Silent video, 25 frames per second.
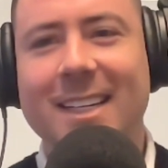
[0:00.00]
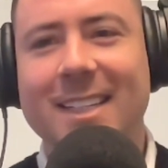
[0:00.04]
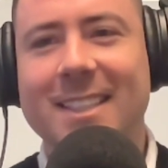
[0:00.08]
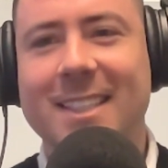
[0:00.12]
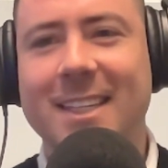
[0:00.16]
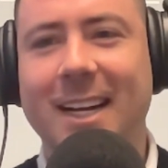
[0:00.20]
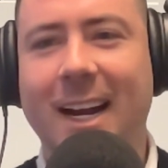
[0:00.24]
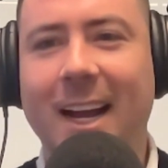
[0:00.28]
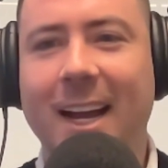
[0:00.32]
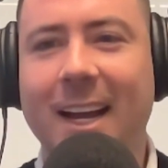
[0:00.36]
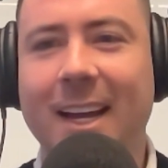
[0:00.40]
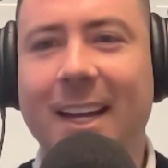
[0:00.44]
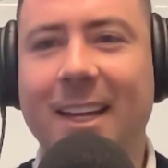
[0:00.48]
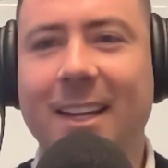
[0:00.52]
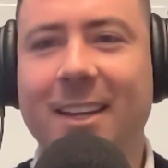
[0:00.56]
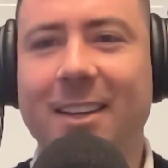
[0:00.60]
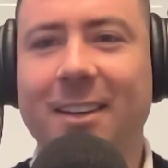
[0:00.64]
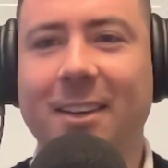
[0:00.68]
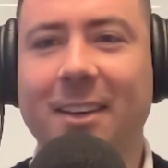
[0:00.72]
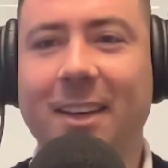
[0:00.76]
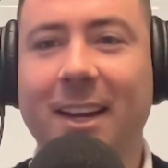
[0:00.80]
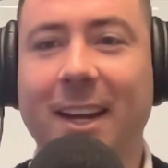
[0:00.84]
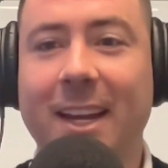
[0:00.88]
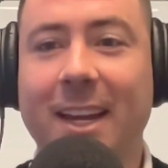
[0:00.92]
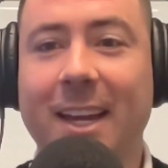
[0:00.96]
Today,
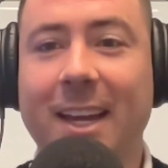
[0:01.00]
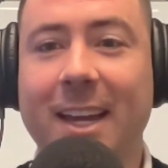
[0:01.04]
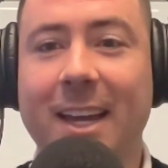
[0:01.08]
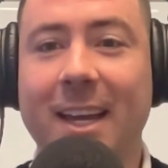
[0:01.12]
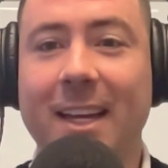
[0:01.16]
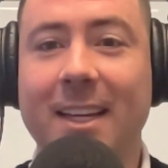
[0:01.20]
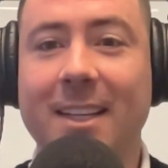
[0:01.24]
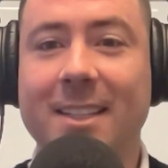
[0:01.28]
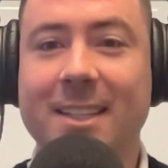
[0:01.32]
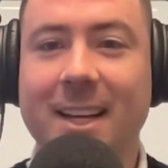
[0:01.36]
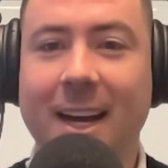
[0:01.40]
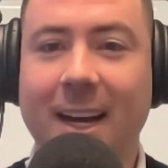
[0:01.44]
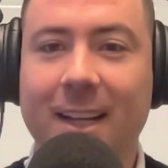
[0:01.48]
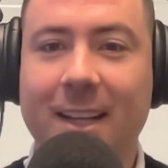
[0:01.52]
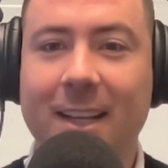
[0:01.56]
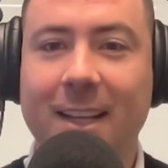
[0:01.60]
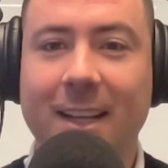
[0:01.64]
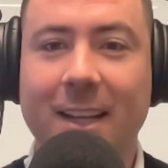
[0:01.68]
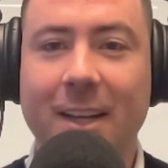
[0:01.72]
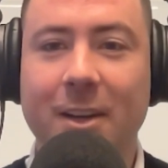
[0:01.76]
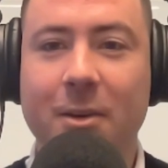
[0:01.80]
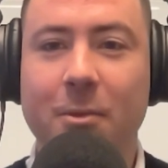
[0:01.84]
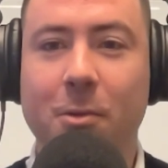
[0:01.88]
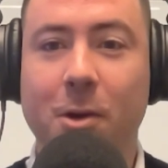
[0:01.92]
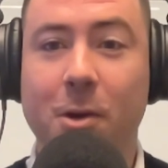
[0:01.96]
you're going to hear
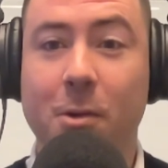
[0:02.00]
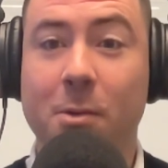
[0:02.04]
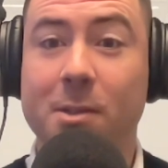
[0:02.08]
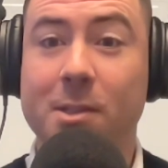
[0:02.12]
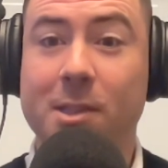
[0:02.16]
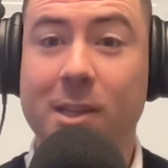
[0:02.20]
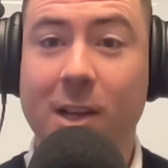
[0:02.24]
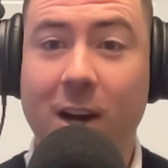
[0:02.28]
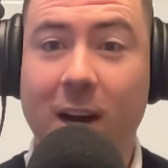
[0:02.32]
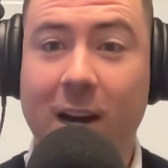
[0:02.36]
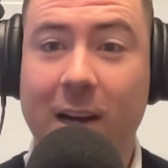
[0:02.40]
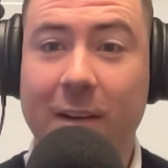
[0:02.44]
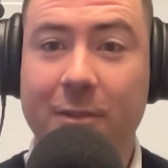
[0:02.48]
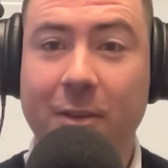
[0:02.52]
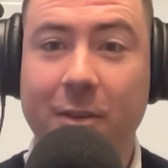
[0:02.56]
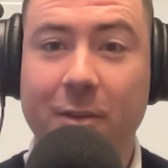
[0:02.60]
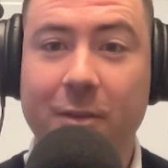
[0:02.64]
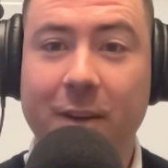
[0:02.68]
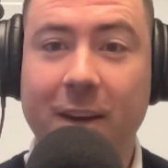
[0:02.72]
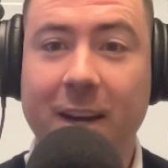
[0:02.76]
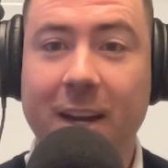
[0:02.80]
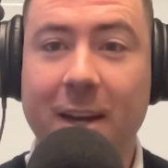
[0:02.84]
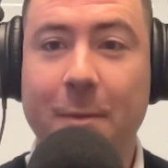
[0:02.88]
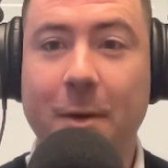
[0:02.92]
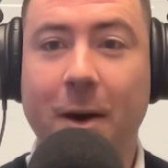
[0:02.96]
exactly what it was like for
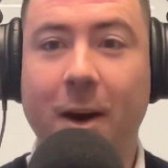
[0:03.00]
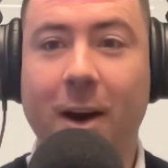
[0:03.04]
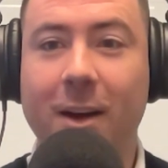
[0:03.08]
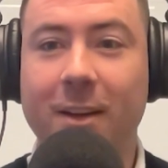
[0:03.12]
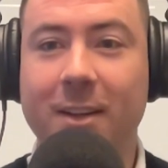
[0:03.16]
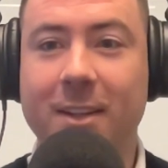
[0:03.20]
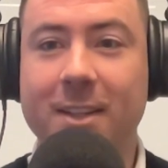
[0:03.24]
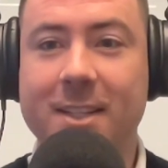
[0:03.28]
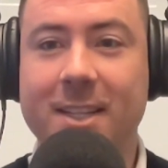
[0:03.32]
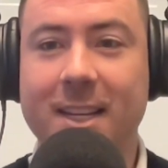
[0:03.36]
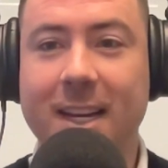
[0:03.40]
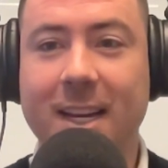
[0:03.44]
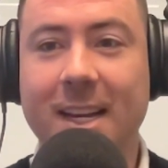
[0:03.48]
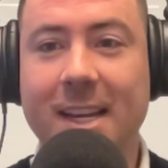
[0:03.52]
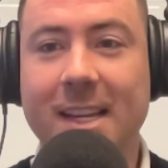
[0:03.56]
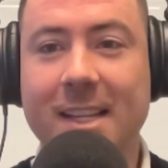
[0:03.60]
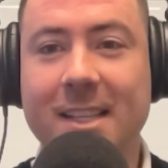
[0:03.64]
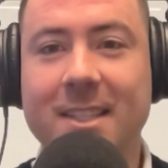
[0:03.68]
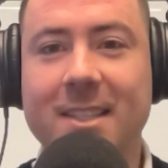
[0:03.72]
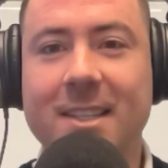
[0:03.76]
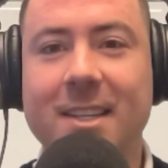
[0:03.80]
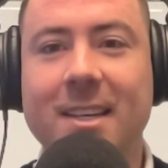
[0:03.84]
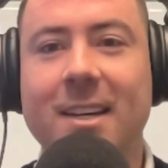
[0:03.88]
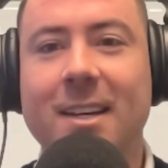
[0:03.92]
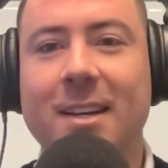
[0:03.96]
Vi behind the
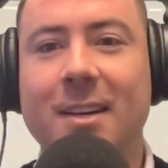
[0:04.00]
scenes.